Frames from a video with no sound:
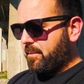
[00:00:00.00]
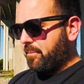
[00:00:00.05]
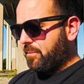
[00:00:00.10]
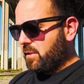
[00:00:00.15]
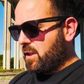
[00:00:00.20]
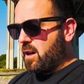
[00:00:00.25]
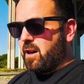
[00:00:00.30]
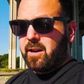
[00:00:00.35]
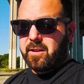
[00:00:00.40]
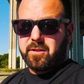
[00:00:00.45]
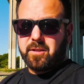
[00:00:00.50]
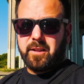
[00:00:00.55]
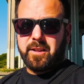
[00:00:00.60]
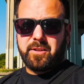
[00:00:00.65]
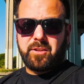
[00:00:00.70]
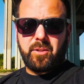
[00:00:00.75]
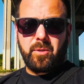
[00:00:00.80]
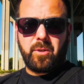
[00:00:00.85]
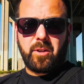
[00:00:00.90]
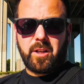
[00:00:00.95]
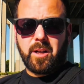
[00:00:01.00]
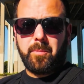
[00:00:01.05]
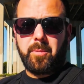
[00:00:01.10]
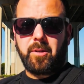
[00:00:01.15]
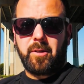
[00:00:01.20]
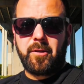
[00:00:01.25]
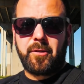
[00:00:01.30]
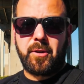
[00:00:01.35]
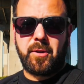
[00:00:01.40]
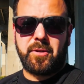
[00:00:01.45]
Alright, so let's do a
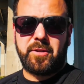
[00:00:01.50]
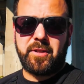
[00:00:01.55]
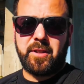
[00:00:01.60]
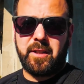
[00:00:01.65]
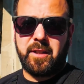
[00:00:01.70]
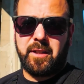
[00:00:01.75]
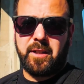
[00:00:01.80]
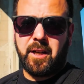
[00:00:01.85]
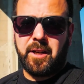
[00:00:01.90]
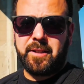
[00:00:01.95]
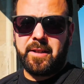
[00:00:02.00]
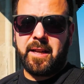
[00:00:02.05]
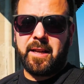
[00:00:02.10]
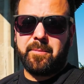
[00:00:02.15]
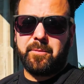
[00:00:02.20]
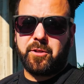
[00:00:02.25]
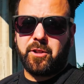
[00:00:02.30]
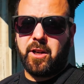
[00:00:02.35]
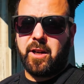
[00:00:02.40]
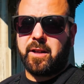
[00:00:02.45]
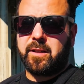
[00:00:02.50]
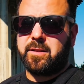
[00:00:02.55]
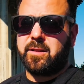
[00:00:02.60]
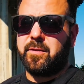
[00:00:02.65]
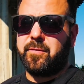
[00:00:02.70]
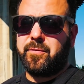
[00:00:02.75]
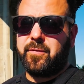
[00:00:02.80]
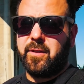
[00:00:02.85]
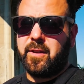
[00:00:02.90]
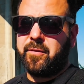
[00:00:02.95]
couple of those unnamed tricks.
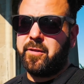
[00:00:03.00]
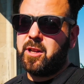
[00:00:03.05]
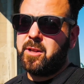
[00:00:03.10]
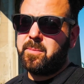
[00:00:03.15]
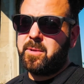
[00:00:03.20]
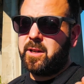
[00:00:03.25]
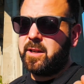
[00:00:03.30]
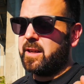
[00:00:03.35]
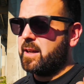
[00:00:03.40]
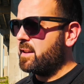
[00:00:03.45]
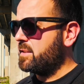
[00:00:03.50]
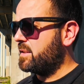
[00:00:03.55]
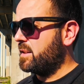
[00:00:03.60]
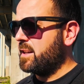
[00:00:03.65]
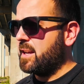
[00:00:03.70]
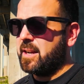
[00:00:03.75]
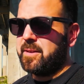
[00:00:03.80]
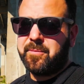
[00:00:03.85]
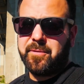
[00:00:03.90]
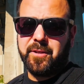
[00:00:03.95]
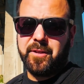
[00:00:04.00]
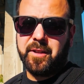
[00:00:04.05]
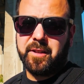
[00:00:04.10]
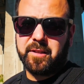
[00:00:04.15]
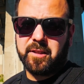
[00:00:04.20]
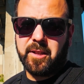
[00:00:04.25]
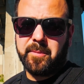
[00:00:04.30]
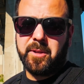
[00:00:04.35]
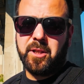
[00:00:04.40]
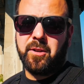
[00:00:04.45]
If anybody has a name for
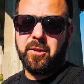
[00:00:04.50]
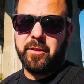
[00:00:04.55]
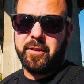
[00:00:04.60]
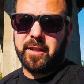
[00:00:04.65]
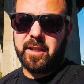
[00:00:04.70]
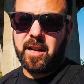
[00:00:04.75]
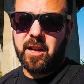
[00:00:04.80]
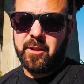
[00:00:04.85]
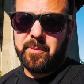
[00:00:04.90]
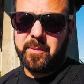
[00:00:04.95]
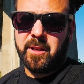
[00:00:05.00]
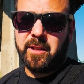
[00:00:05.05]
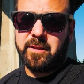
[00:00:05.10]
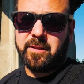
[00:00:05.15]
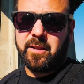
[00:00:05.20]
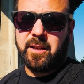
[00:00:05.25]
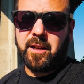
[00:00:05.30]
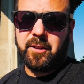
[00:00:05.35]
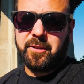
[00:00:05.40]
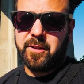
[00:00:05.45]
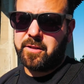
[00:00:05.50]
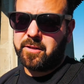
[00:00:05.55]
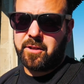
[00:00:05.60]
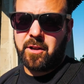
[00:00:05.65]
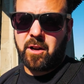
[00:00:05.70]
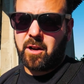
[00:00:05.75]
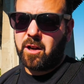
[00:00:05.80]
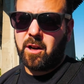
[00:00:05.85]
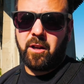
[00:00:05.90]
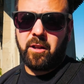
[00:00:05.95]
this, let me know in the comments and I'll just
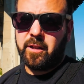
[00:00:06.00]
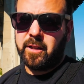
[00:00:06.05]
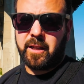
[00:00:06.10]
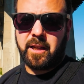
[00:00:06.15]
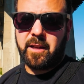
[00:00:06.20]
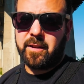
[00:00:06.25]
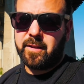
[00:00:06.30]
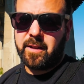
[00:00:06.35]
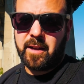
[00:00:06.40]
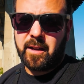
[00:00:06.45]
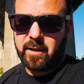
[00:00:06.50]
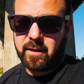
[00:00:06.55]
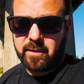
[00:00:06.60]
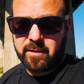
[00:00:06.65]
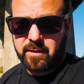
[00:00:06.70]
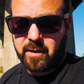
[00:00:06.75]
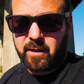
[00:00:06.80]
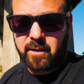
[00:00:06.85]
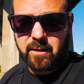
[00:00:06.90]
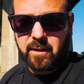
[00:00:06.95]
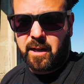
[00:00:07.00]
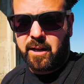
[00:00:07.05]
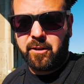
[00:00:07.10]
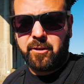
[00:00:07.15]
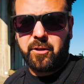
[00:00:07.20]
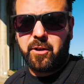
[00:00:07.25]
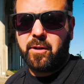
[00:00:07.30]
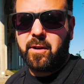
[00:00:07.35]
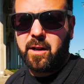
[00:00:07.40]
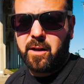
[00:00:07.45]
start calling it that, because I
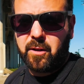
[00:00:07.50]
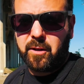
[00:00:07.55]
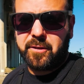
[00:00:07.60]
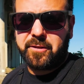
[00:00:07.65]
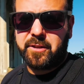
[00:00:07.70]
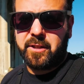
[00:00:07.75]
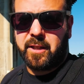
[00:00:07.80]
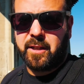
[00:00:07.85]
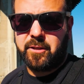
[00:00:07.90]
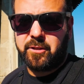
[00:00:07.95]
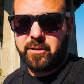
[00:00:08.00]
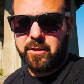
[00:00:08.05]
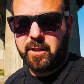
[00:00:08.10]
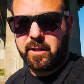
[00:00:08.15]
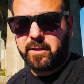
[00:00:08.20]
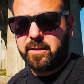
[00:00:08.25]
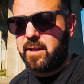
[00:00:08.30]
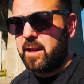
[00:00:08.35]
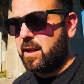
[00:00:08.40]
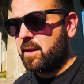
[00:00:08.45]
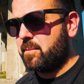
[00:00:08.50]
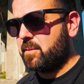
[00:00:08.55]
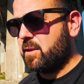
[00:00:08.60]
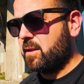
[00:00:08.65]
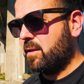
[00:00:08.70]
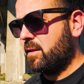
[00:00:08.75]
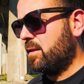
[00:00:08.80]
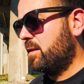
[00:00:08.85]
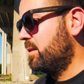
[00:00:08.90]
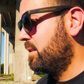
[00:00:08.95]
don't know how else to get tricks named.
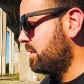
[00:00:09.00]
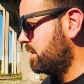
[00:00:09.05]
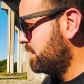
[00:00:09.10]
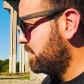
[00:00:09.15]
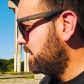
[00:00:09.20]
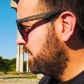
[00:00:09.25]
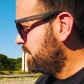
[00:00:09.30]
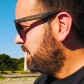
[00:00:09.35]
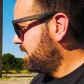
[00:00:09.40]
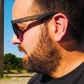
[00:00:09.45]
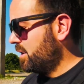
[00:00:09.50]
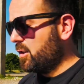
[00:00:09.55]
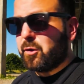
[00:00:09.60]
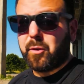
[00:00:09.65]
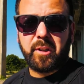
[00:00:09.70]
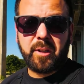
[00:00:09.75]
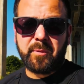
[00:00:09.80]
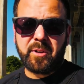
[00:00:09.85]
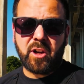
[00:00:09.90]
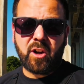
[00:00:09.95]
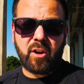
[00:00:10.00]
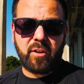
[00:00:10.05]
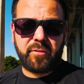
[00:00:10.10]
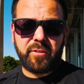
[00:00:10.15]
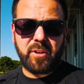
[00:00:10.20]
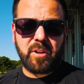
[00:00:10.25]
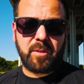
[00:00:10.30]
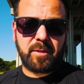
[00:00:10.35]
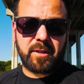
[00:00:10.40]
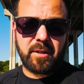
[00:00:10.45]
Let me know if
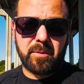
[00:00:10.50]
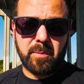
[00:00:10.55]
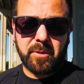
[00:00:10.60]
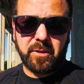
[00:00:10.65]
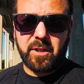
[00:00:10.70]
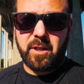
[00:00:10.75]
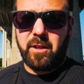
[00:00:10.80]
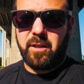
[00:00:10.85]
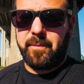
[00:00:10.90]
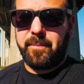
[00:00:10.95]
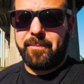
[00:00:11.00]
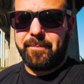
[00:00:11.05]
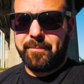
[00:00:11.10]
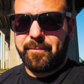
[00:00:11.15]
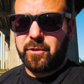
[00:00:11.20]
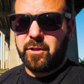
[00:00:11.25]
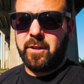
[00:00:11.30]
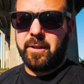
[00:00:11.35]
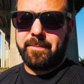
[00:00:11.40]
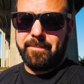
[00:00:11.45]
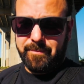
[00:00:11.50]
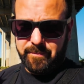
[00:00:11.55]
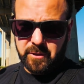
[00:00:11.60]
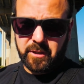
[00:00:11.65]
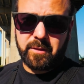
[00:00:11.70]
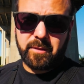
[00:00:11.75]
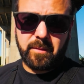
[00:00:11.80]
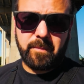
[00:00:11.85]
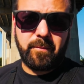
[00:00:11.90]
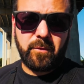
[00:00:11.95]
you know what this one's called. So
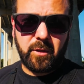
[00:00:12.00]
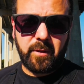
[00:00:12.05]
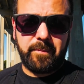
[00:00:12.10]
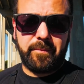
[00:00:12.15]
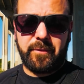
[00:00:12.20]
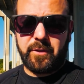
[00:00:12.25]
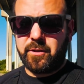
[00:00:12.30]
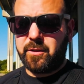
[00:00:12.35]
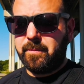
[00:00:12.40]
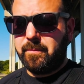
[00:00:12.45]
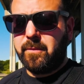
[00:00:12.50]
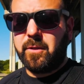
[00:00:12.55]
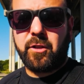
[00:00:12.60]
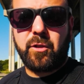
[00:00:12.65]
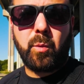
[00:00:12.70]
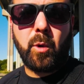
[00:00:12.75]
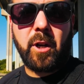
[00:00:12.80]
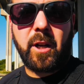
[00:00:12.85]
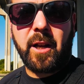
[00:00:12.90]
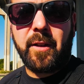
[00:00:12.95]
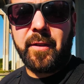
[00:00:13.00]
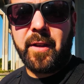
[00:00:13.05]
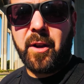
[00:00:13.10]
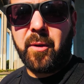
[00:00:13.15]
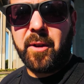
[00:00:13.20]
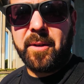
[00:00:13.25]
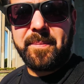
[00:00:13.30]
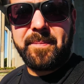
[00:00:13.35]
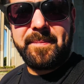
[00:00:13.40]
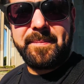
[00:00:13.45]
let's work on that
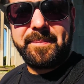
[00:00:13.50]
one.